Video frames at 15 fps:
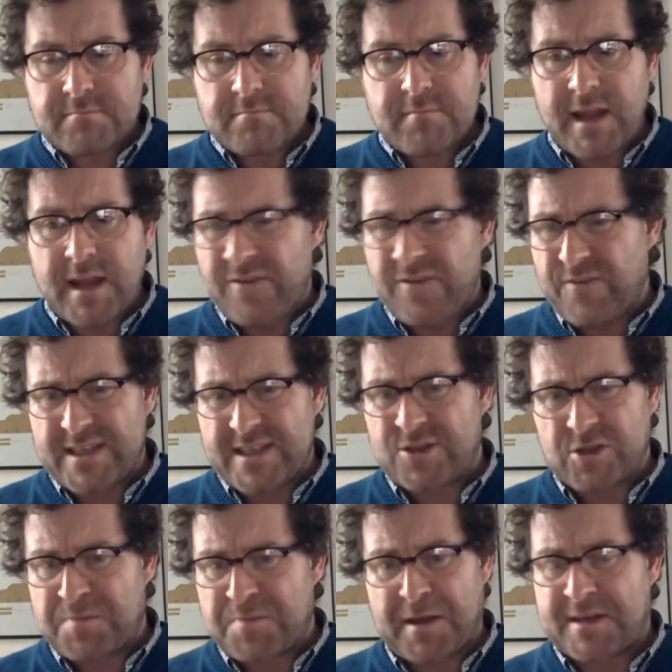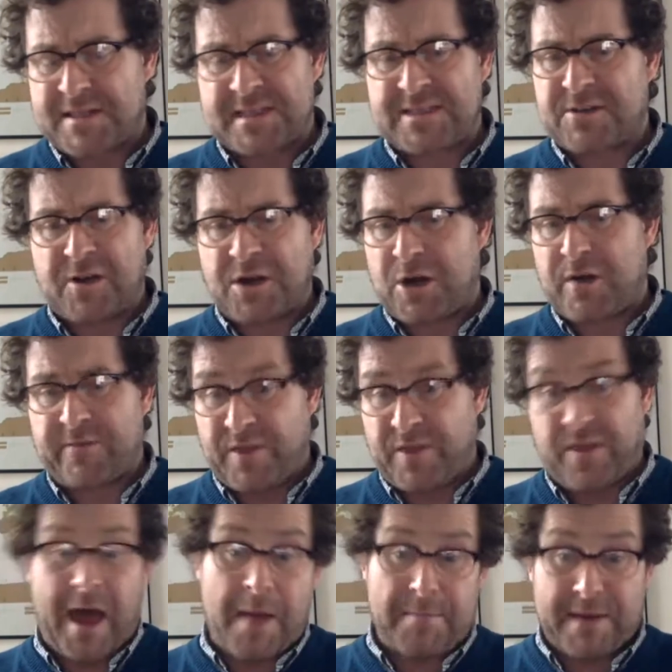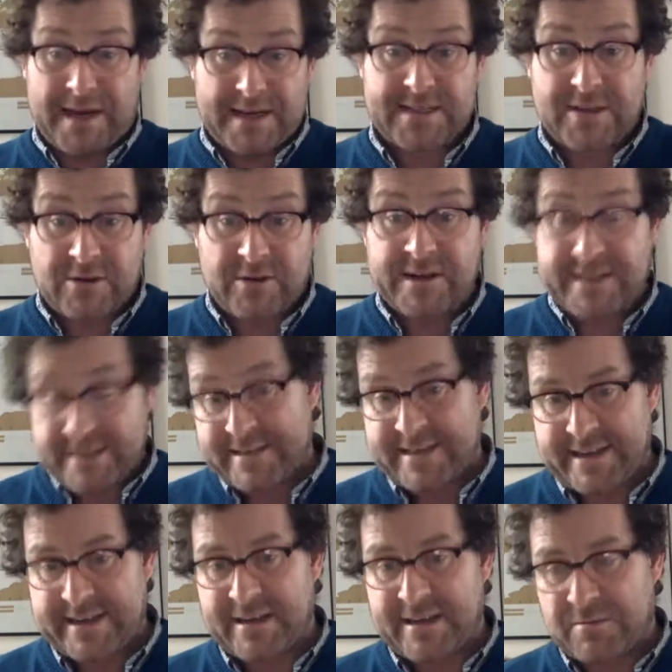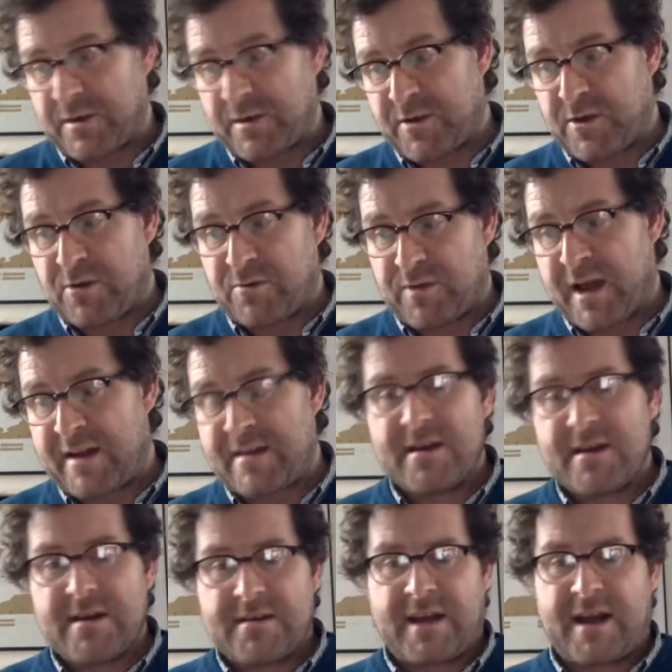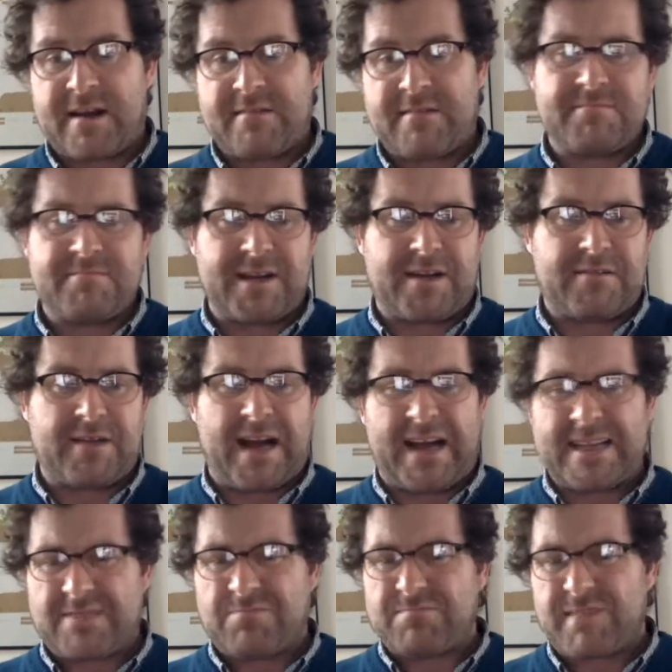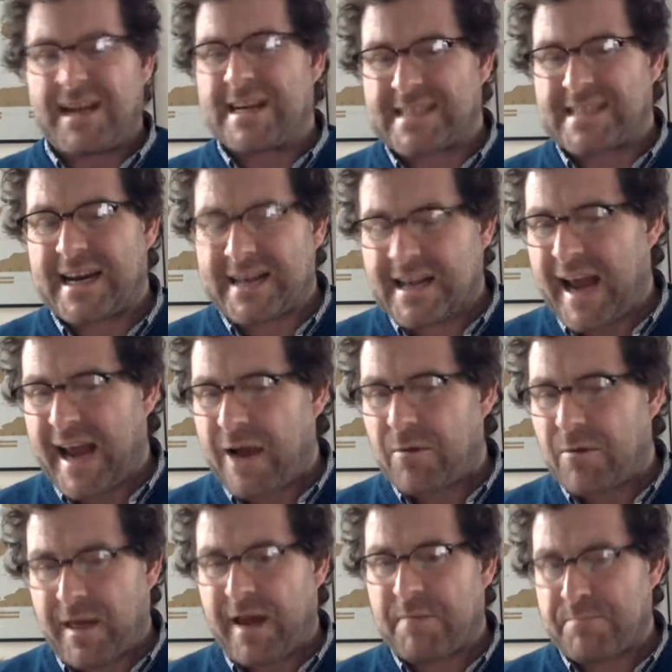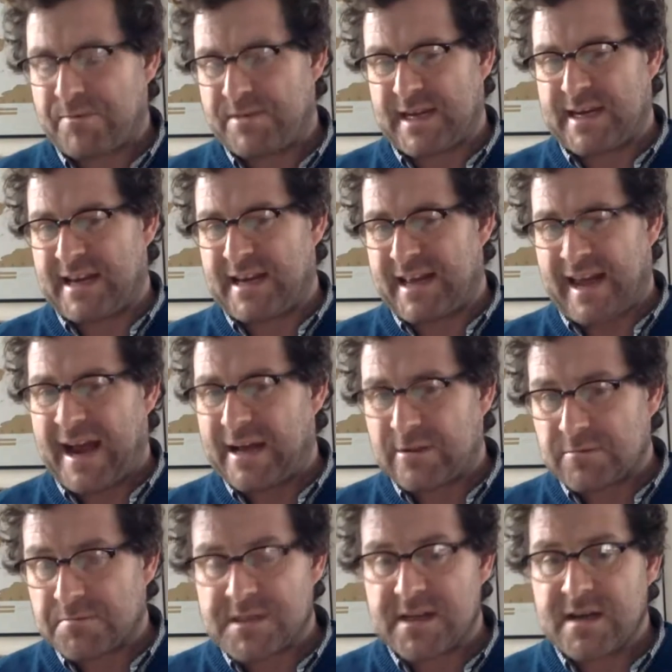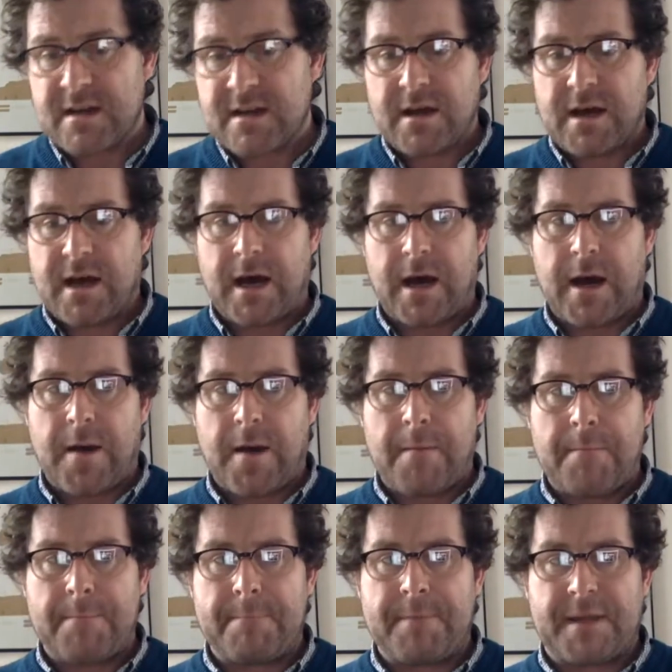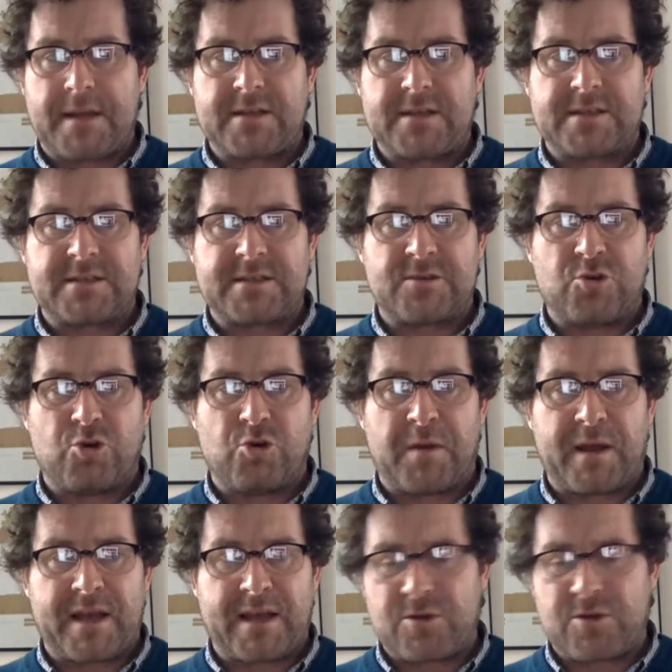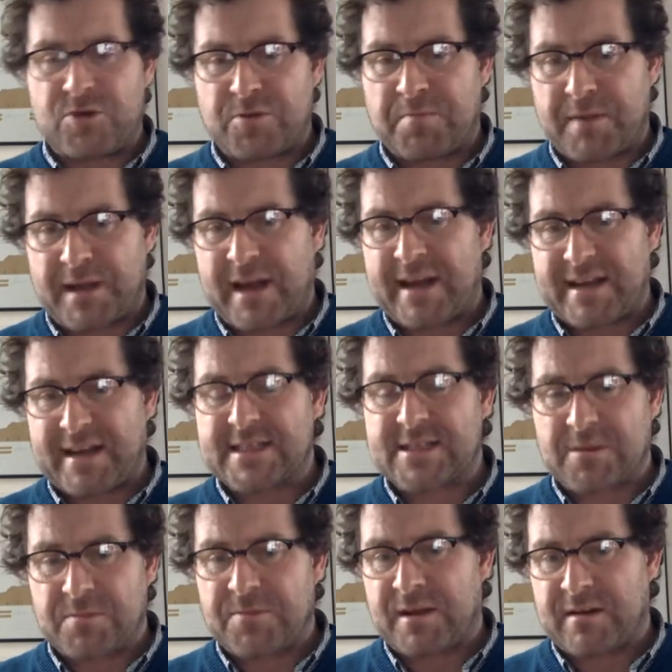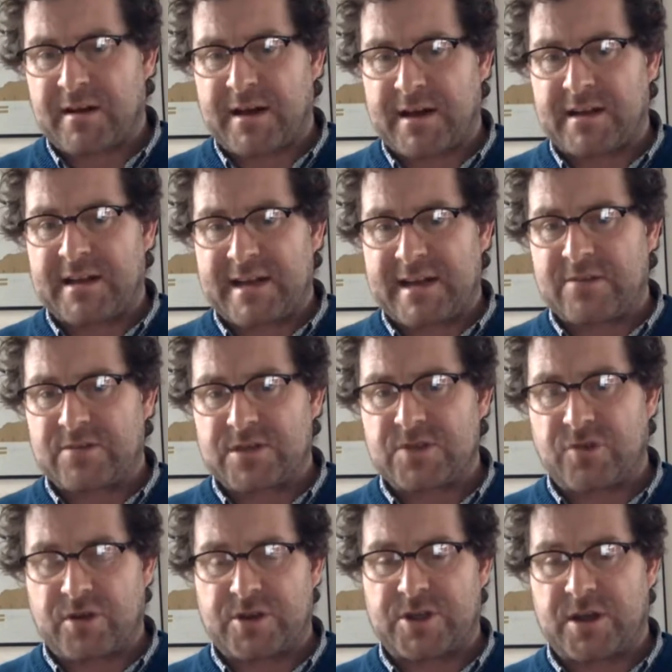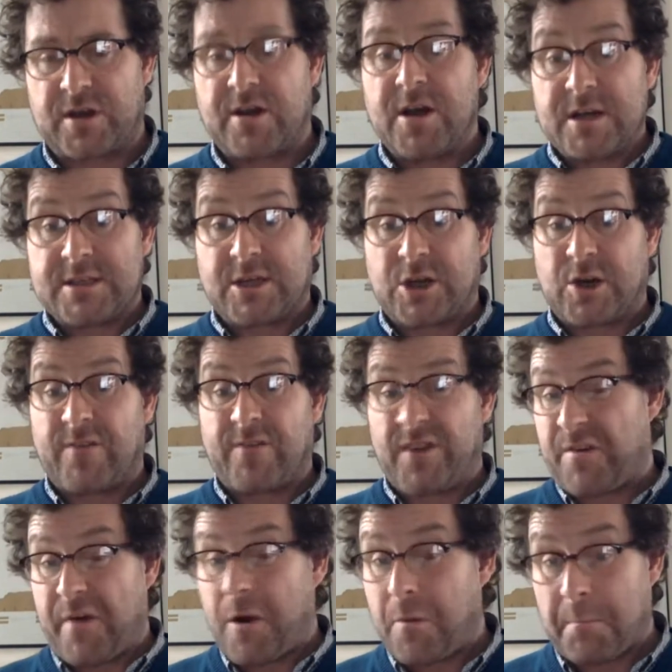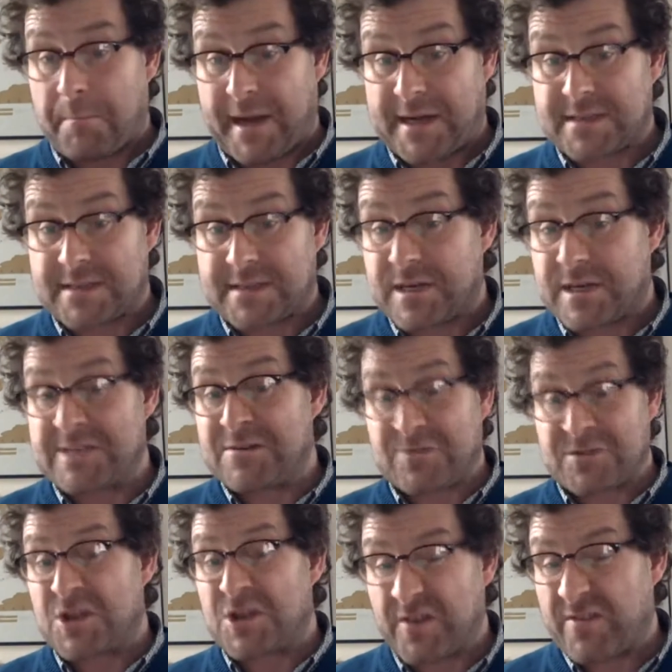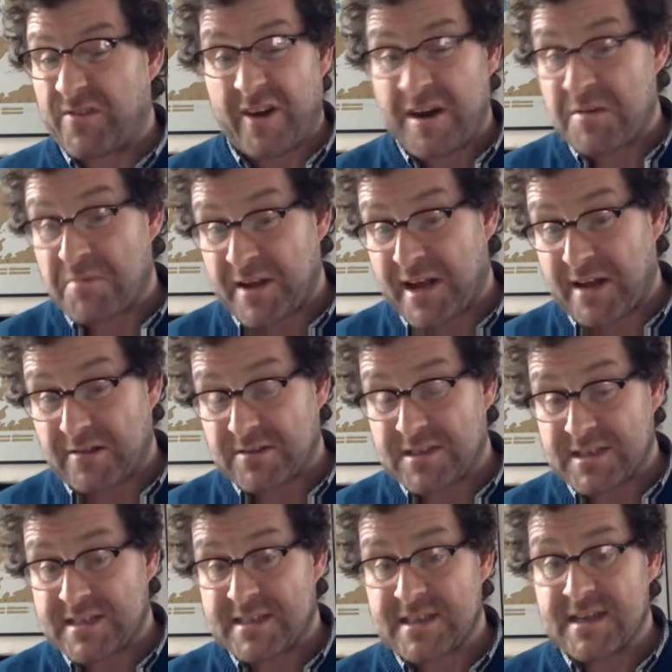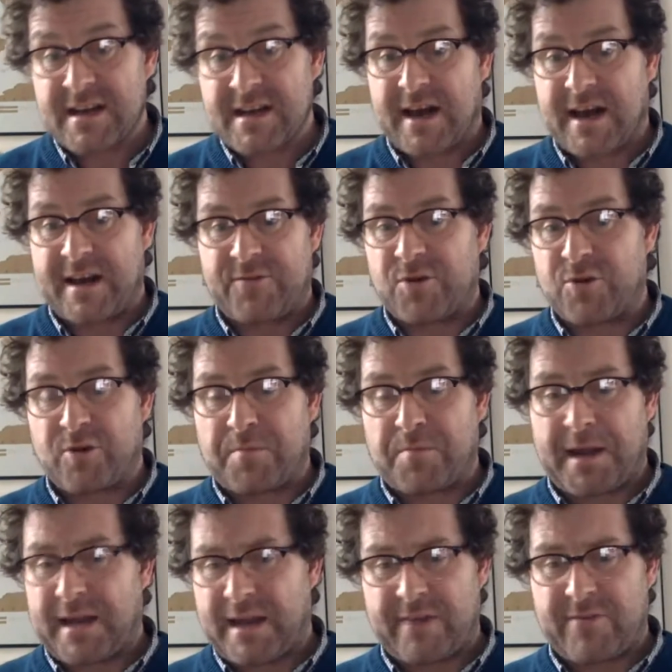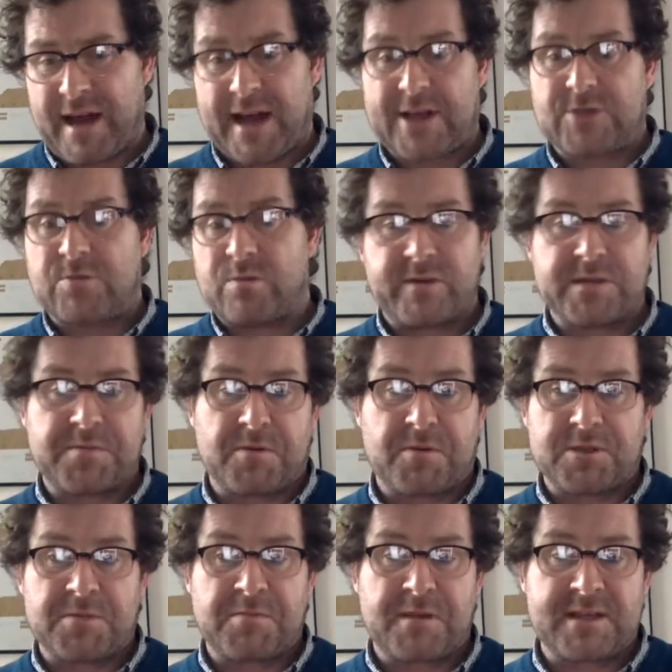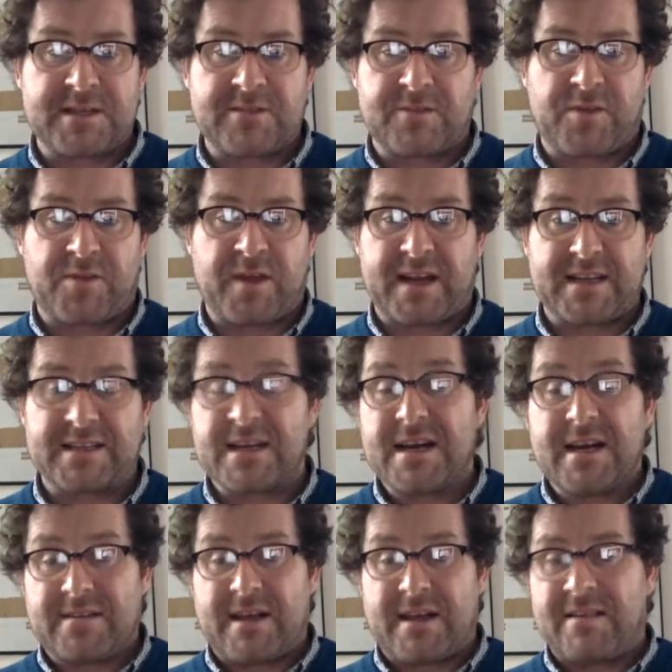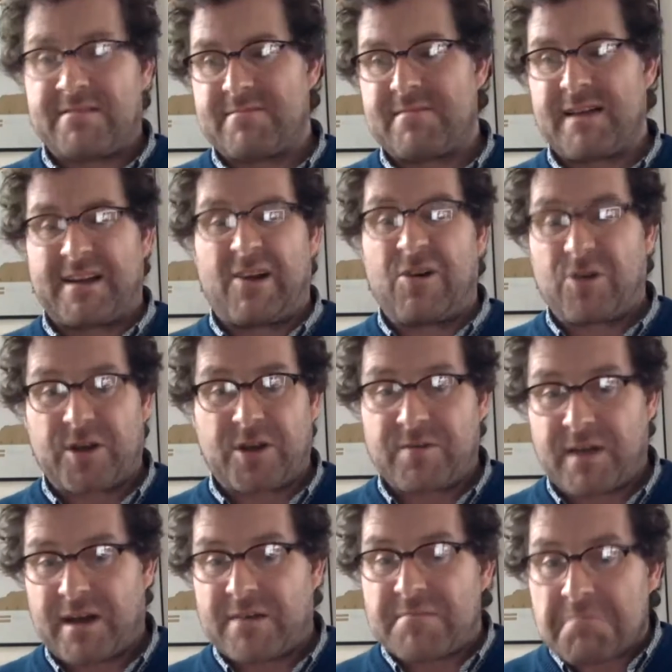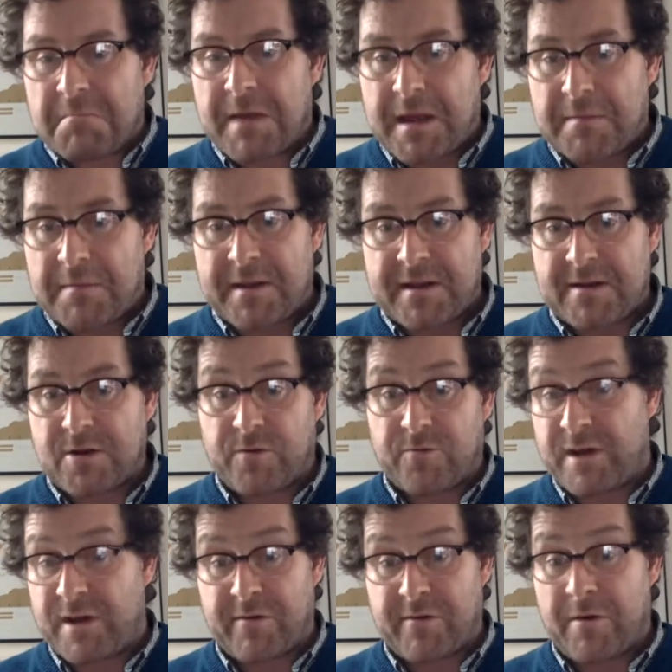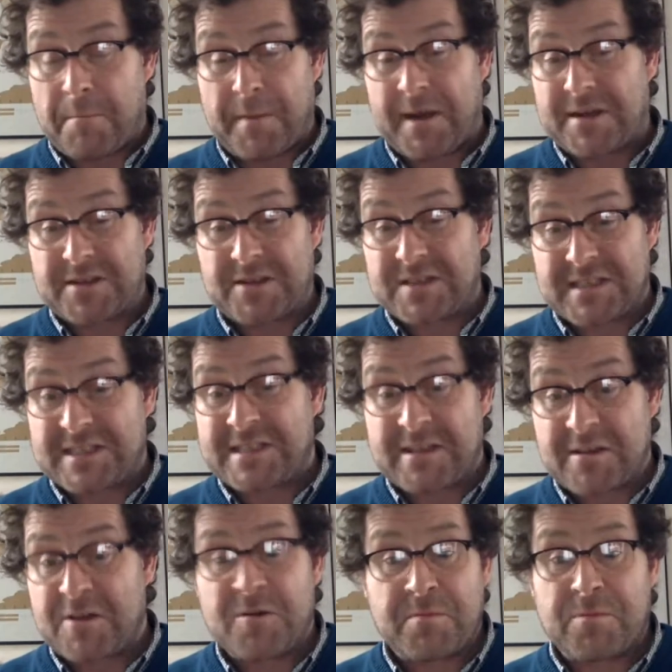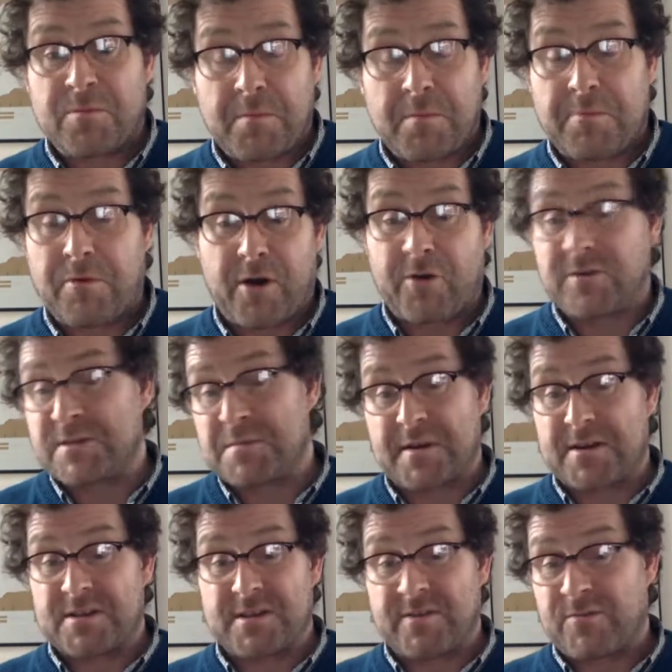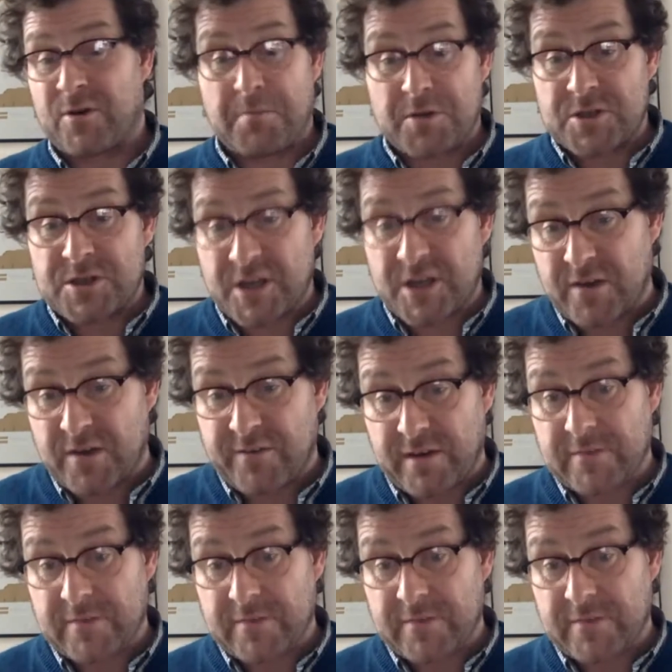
if it's just because it's going to cover their backside in dealing with you, then then you know ask exactly how that particularly helps, um, because normally you should be getting something like legal structure to cover your own backside, not to cover anybody else's. And if you're not being given actual responsibility for things, then I'd argue that maybe covering your own backside isn't the number one priority because you've not much to cover.